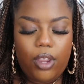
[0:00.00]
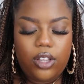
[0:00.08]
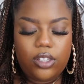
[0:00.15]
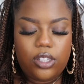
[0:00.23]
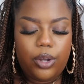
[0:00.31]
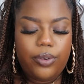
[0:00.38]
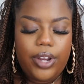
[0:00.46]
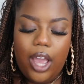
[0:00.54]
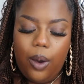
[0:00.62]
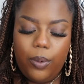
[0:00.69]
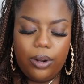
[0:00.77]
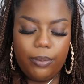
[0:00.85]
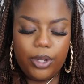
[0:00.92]
So
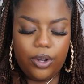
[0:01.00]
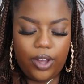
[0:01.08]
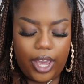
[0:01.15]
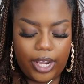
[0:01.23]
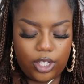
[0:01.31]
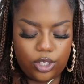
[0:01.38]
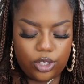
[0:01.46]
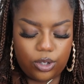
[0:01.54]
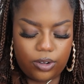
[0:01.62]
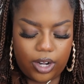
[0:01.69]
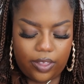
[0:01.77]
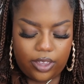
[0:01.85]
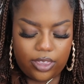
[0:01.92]
now what I'm gonna go ahead and do
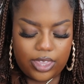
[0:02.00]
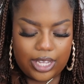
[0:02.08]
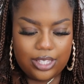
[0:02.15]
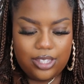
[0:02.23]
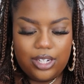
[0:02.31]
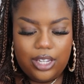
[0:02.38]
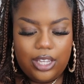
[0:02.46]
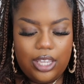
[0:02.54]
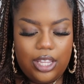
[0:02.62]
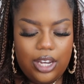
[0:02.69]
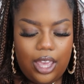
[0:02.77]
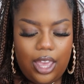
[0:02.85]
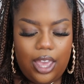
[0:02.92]
now that that's
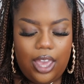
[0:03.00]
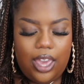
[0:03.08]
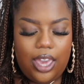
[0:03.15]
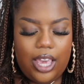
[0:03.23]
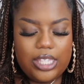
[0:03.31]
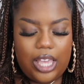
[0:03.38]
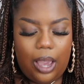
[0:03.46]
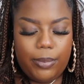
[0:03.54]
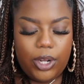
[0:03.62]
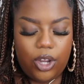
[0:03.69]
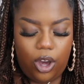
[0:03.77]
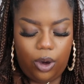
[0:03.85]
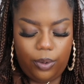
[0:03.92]
done is I'm gonna
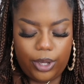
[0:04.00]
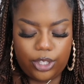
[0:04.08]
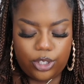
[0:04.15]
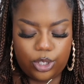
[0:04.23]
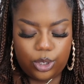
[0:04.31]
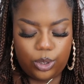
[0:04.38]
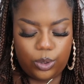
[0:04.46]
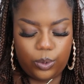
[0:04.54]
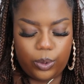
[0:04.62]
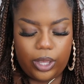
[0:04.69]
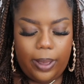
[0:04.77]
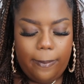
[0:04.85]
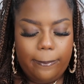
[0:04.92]
go
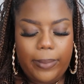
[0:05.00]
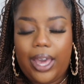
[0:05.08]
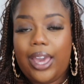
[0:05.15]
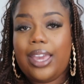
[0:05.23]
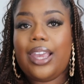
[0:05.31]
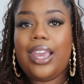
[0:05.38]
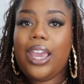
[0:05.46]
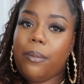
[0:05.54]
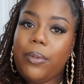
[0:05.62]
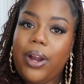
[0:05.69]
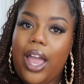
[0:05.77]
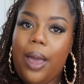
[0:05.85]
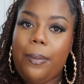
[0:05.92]
into my
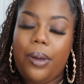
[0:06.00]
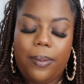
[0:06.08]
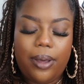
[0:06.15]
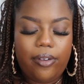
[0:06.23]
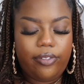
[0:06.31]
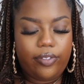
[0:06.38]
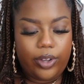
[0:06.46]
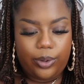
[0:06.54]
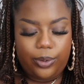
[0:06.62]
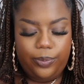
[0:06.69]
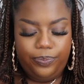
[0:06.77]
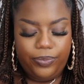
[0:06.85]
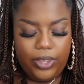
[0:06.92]
camera app on my
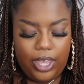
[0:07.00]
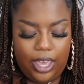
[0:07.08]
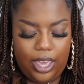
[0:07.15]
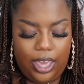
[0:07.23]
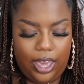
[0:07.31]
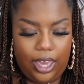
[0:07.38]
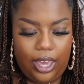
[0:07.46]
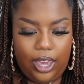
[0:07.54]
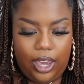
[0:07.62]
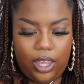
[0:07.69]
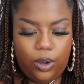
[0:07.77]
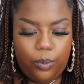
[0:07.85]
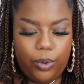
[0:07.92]
phone,
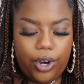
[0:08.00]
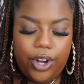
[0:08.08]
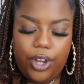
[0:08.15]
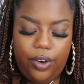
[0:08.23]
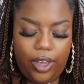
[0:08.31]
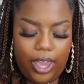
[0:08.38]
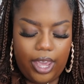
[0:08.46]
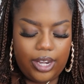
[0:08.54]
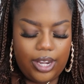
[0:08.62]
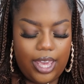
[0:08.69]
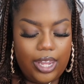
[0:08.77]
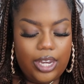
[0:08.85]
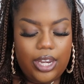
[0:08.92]
and we're gonna go ahead
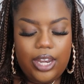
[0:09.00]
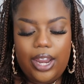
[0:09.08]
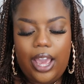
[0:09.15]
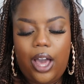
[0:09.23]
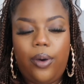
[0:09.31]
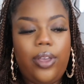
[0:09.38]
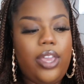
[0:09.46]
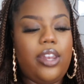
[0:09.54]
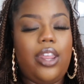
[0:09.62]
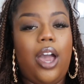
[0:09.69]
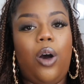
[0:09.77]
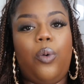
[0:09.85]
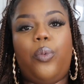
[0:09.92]
and edit it out.
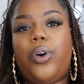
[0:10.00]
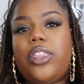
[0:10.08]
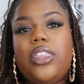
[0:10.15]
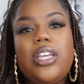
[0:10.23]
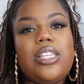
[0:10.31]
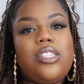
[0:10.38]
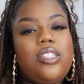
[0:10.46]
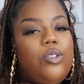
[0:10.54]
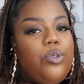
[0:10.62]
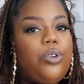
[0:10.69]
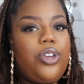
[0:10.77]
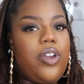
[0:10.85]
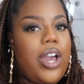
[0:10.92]
Now with this
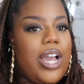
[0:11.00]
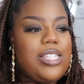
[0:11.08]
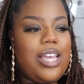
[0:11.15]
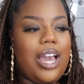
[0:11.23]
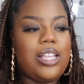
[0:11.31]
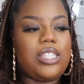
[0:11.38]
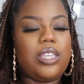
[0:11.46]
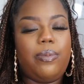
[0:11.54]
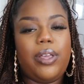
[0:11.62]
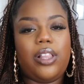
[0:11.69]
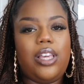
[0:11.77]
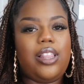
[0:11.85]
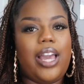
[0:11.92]
tool, you guys, I
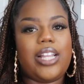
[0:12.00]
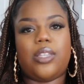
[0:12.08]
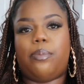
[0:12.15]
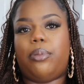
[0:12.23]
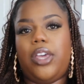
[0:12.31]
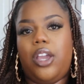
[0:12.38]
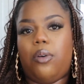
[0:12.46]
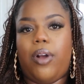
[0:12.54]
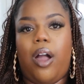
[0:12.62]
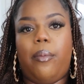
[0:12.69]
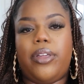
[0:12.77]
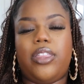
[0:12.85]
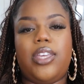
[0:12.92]
typically like to play
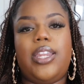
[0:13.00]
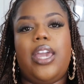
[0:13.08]
around with it.